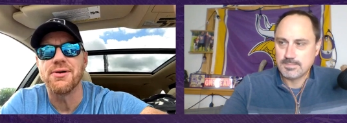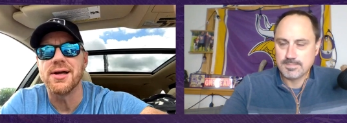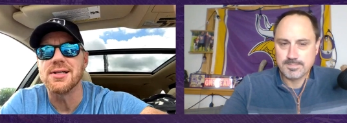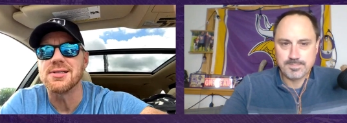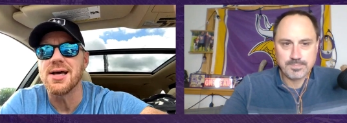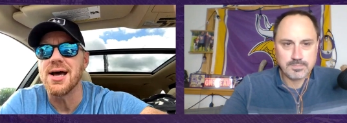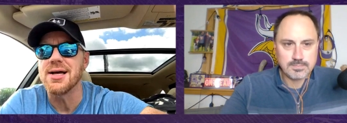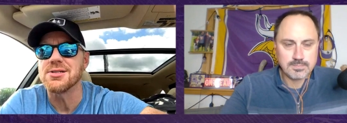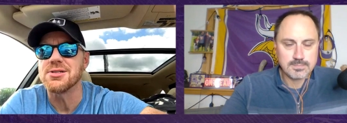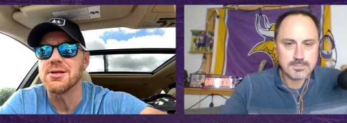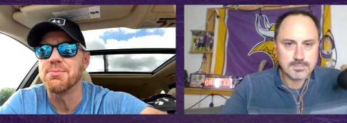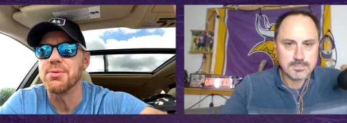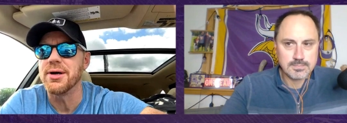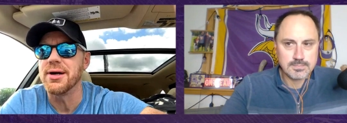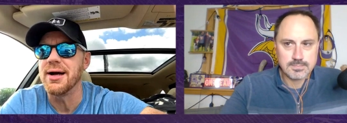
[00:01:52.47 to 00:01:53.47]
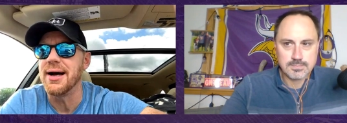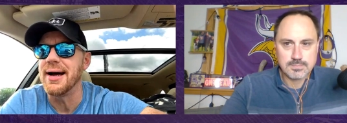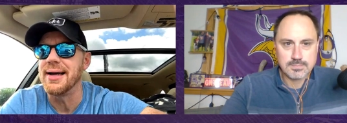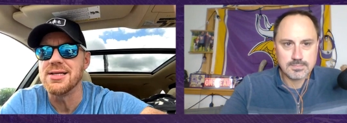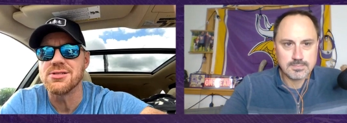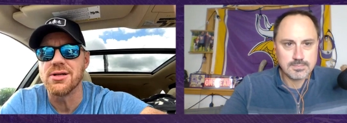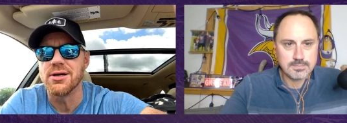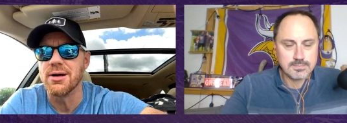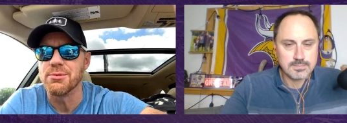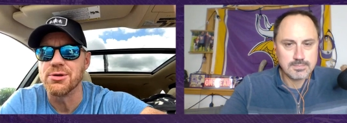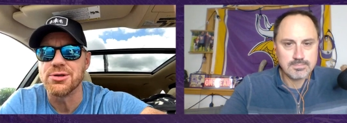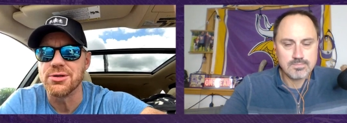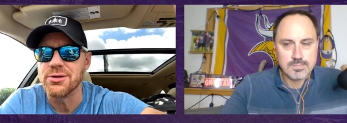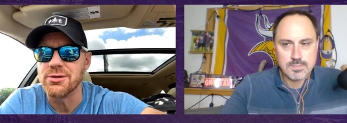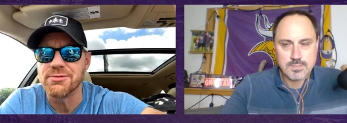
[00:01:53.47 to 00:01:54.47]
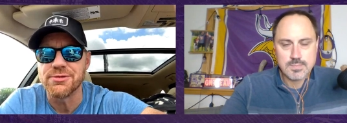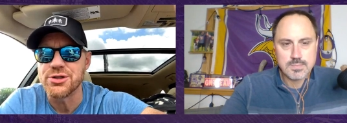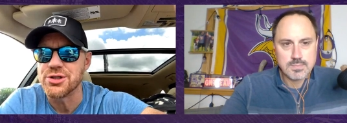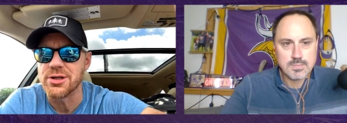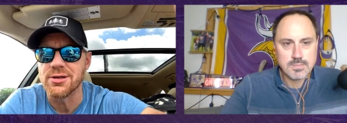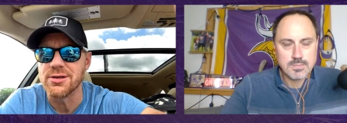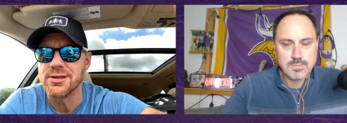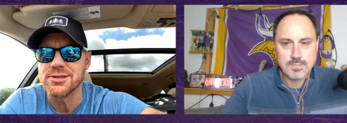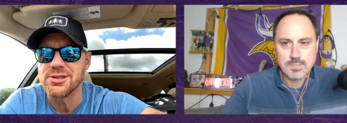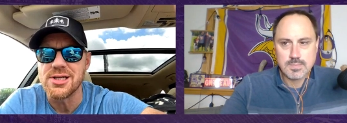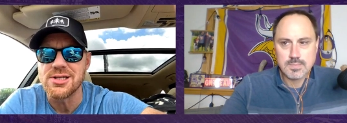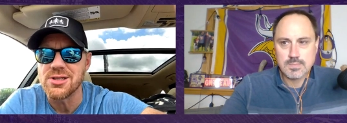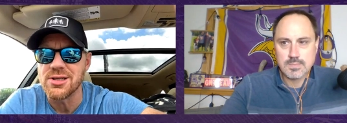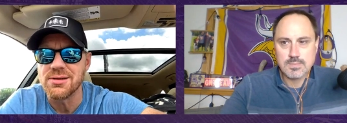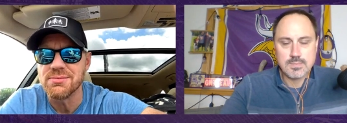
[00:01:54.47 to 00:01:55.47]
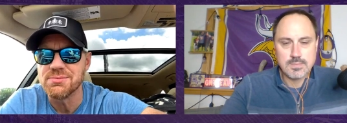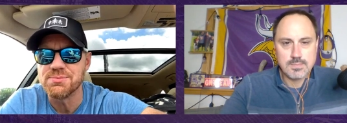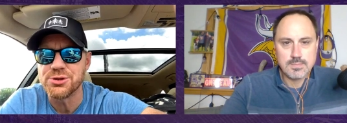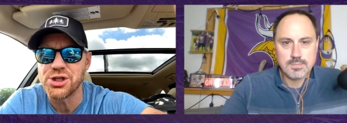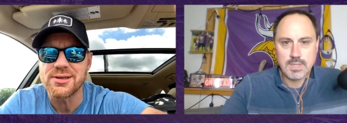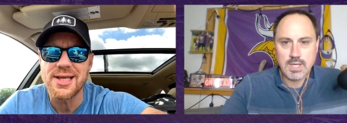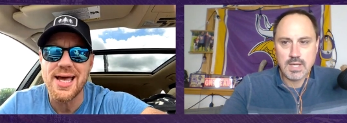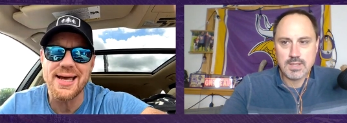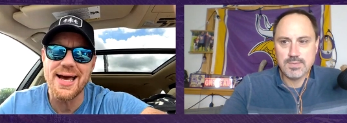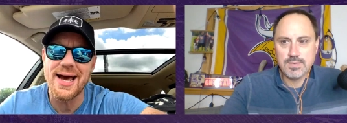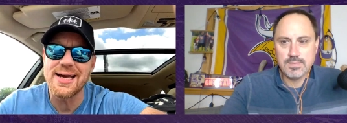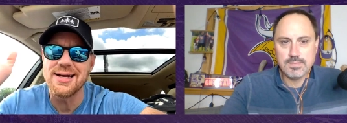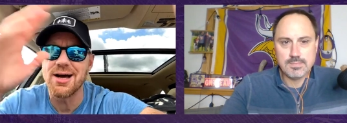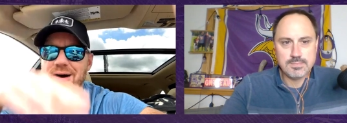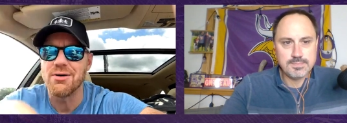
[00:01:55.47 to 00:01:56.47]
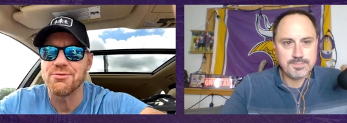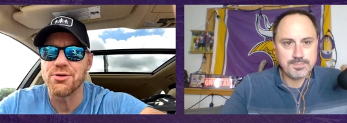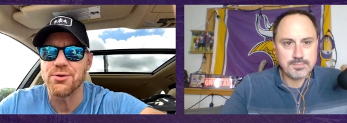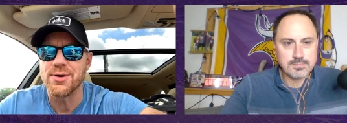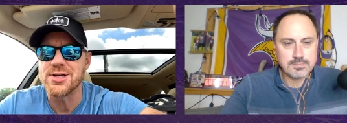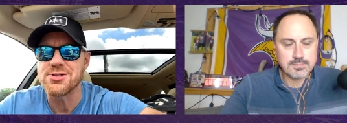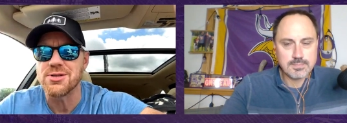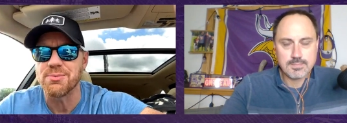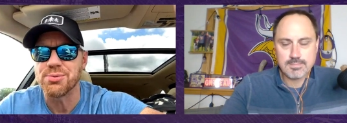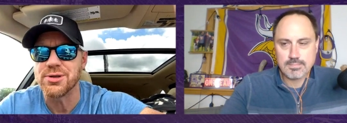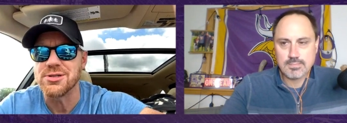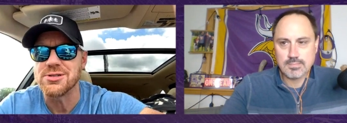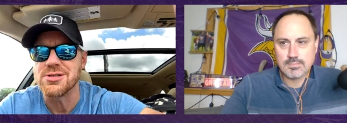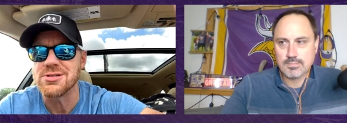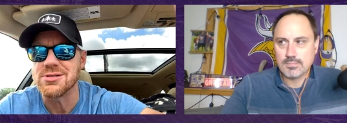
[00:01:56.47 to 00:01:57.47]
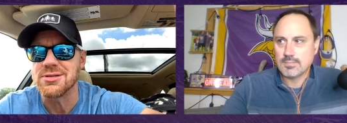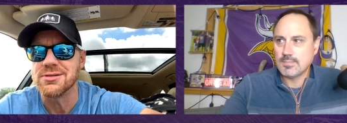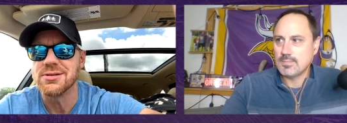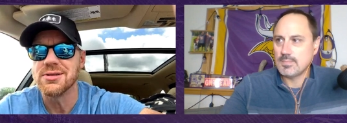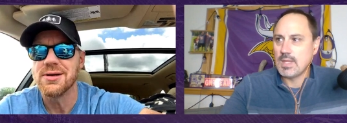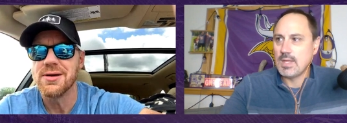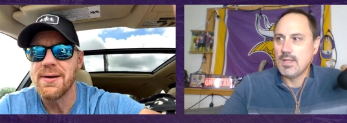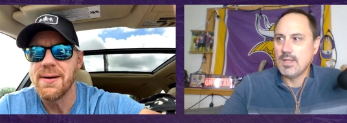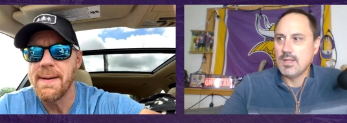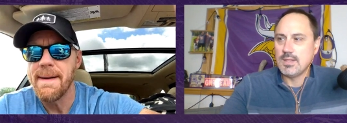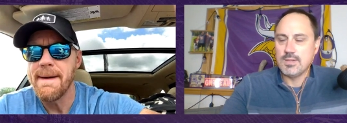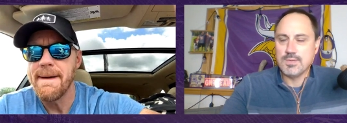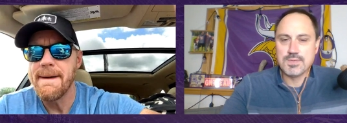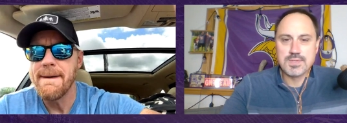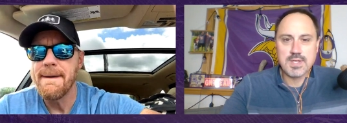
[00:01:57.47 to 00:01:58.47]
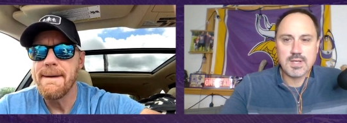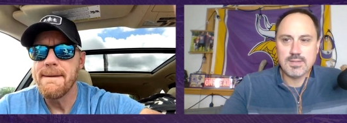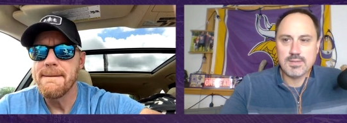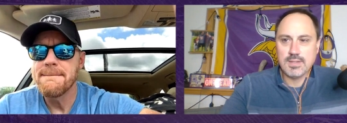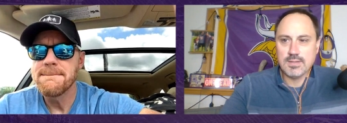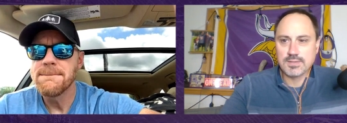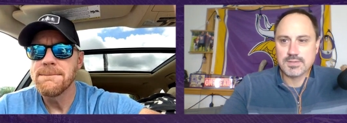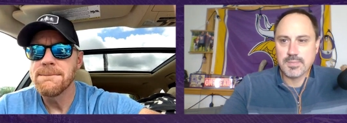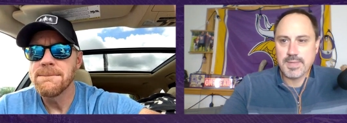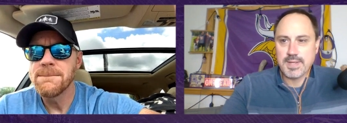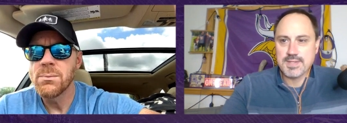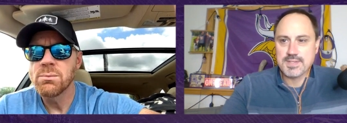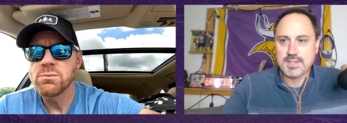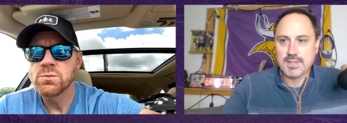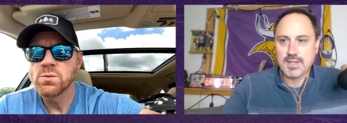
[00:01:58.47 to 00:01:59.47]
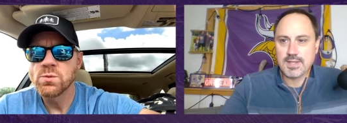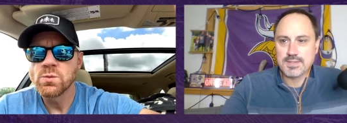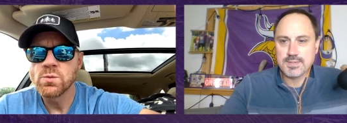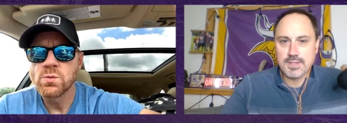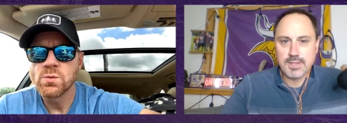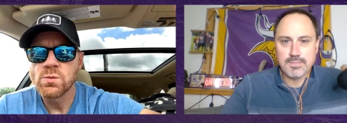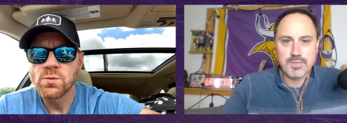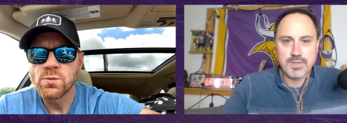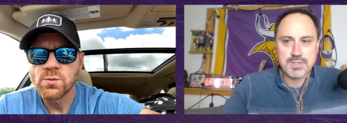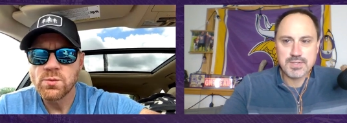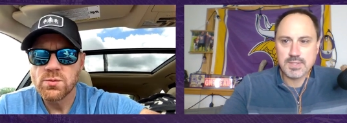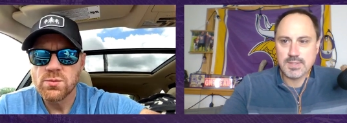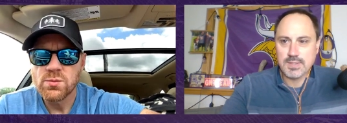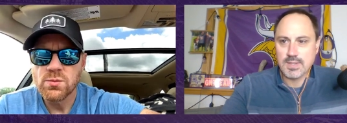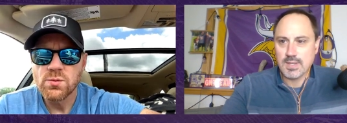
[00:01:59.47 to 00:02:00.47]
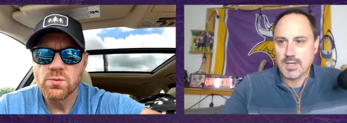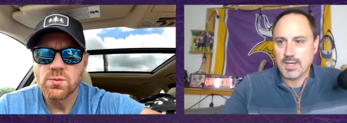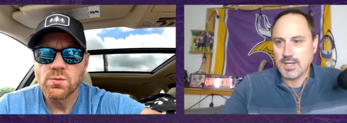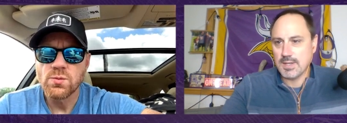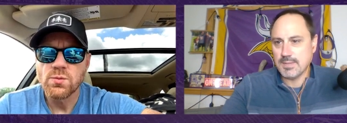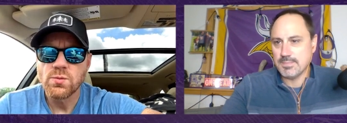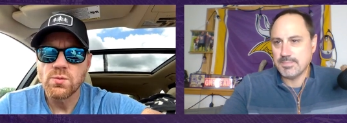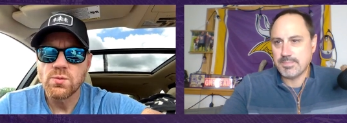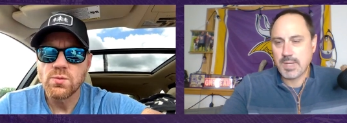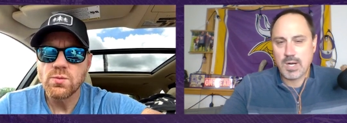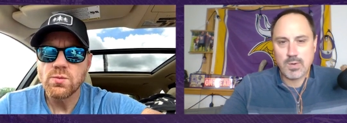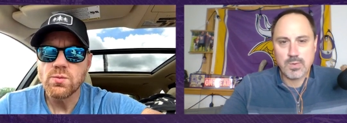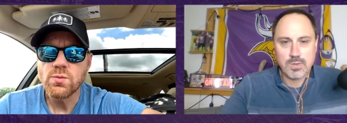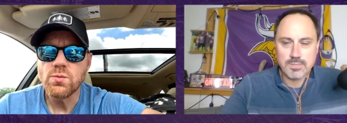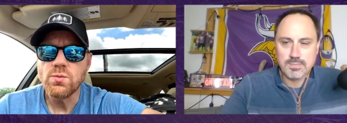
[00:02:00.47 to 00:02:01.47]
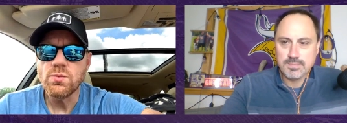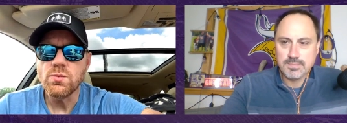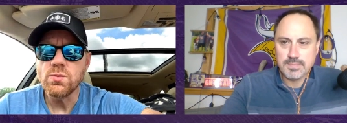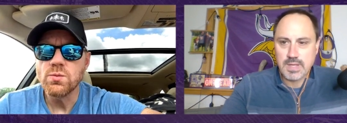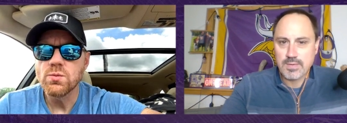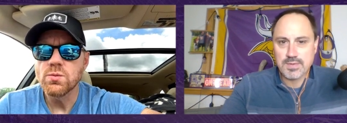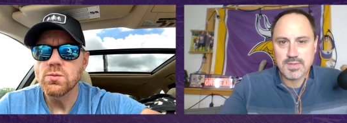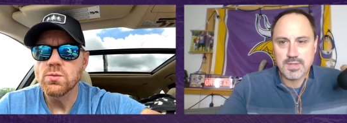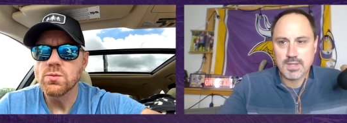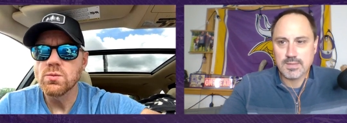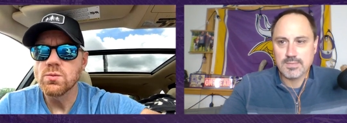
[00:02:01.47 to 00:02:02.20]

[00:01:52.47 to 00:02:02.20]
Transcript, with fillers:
Speaker 1: fantastic, but uh, he's the number two for sure. It's easy. Shut yeah, that you, guy down for the rest of the preseason.
Speaker 2: You said it. He looked amazing last night. Vision, uh, power, everything,